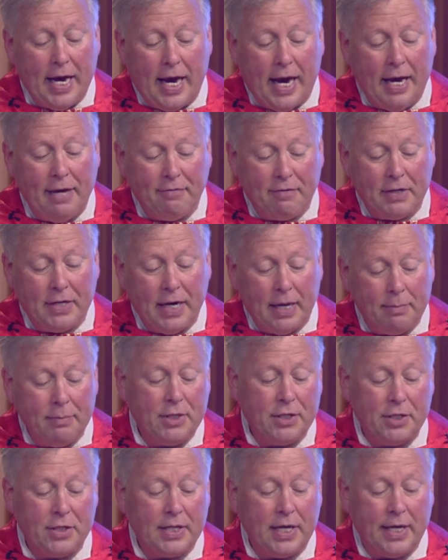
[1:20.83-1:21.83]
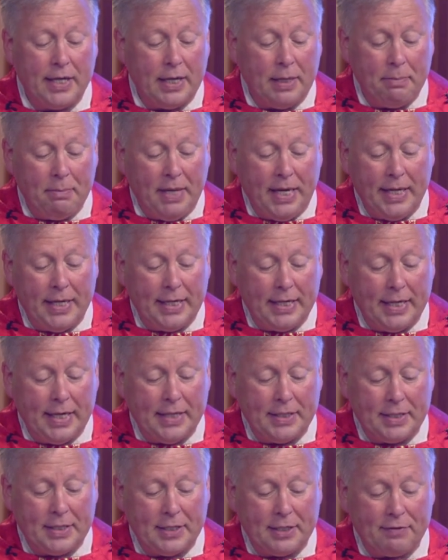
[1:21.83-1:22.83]
I have come to set a man
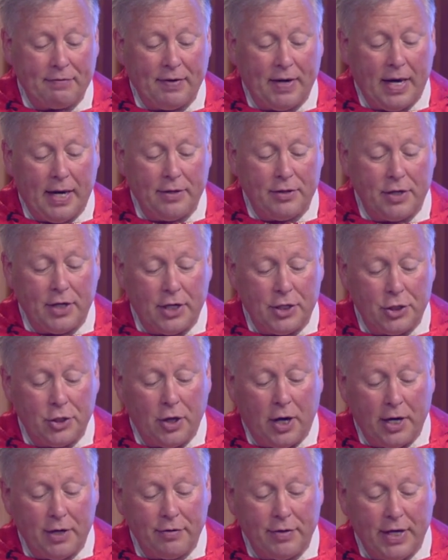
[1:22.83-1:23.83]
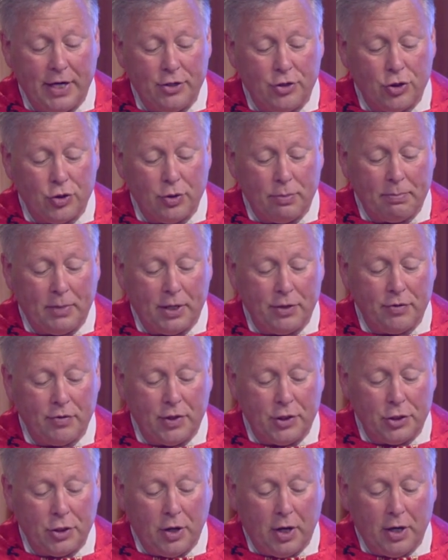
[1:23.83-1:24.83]
against his father, a daughter against her mother,
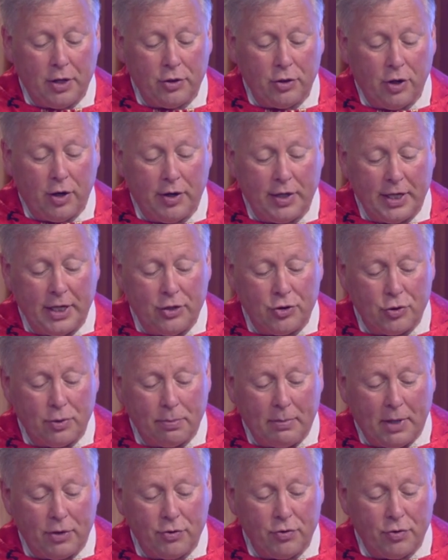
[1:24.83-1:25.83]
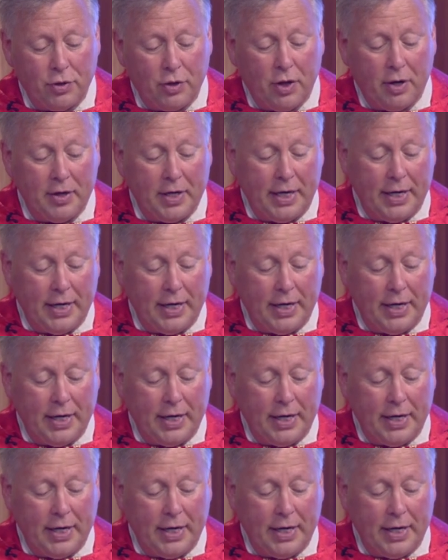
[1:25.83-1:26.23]
a daughter-in-law against her mother-in-law,